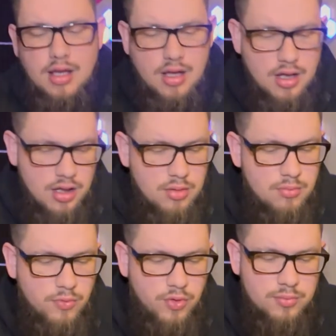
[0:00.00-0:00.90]

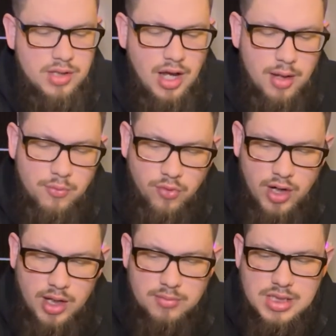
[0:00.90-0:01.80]
Um, from time
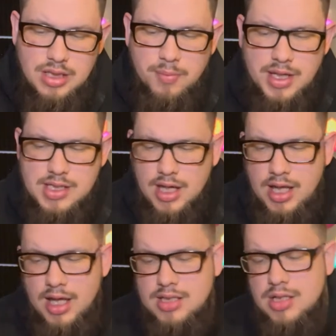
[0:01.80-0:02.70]
frames the best I can.